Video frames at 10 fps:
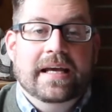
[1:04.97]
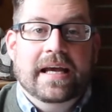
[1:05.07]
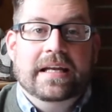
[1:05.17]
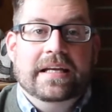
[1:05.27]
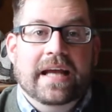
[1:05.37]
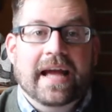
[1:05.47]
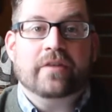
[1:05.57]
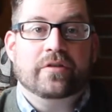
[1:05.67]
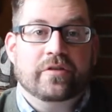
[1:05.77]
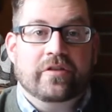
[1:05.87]
and he
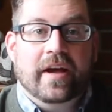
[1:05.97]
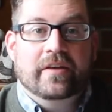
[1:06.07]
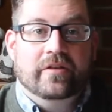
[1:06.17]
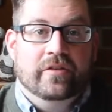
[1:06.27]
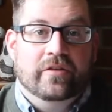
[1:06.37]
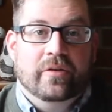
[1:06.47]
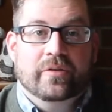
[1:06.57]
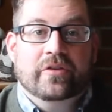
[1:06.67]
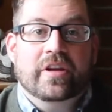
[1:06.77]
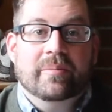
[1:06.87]
exorcises
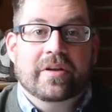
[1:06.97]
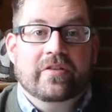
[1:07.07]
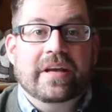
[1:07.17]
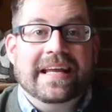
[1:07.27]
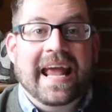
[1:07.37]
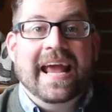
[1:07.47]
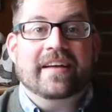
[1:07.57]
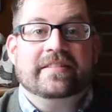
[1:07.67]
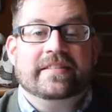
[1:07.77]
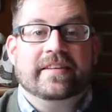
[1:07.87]
those demons, he
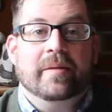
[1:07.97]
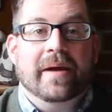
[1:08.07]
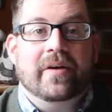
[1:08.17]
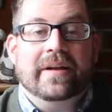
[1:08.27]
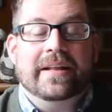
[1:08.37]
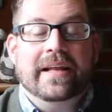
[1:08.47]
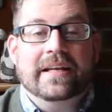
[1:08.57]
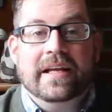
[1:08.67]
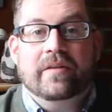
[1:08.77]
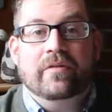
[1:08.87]
casts them out, and
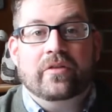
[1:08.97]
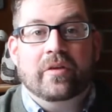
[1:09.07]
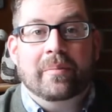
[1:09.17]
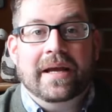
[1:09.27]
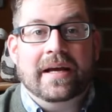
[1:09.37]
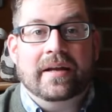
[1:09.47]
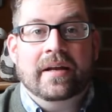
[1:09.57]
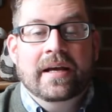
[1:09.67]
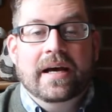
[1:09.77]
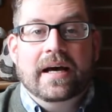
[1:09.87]
then gives the
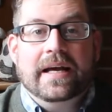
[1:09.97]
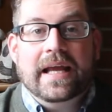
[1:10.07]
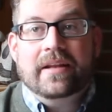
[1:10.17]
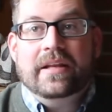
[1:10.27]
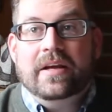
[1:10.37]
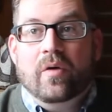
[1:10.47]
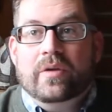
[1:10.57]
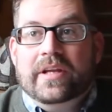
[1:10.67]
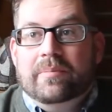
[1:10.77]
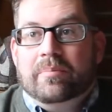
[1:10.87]
man, again, the
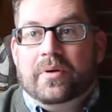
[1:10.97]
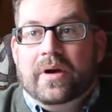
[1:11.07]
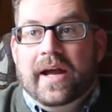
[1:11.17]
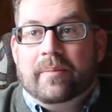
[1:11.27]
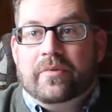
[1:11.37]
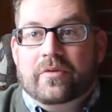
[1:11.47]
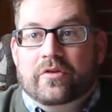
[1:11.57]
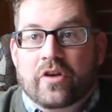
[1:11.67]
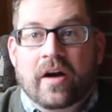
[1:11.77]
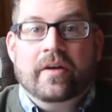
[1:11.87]
only perhaps
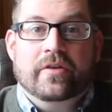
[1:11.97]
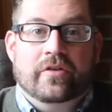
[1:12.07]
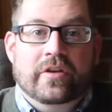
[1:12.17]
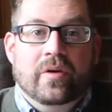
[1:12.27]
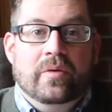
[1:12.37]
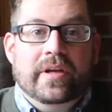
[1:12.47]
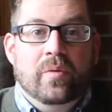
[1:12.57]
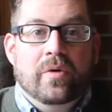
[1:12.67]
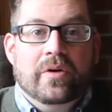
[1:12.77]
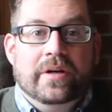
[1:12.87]
charge, the
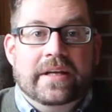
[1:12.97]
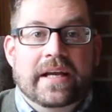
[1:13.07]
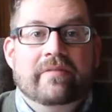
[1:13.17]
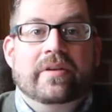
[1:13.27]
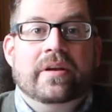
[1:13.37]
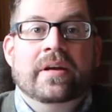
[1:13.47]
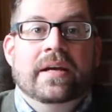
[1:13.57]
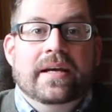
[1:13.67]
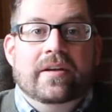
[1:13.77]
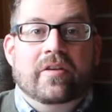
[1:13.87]
only word given
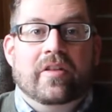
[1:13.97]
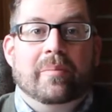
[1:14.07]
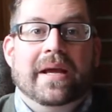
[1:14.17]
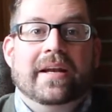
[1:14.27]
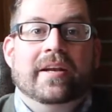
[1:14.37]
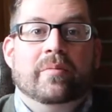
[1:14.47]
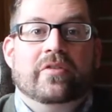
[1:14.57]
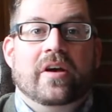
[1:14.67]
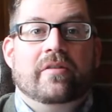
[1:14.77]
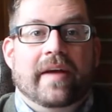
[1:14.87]
to the man
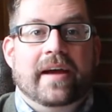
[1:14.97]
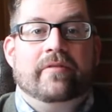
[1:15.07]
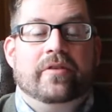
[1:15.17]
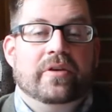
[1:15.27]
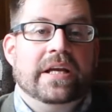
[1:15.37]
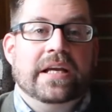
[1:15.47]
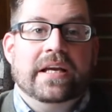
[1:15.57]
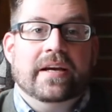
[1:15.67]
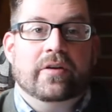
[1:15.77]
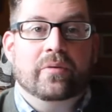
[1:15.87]
himself after
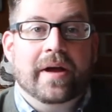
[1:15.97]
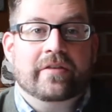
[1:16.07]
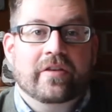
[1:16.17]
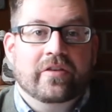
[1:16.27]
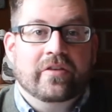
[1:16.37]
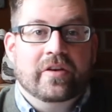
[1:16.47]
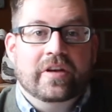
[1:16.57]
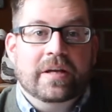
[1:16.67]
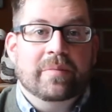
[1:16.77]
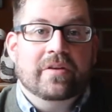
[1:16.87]
he addresses the
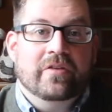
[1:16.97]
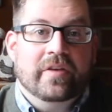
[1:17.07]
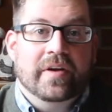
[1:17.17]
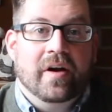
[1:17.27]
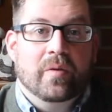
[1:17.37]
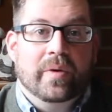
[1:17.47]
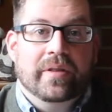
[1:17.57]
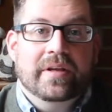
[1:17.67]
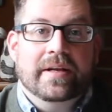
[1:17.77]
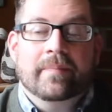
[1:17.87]
demons that are
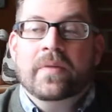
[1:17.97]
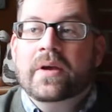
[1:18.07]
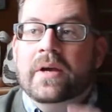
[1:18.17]
within.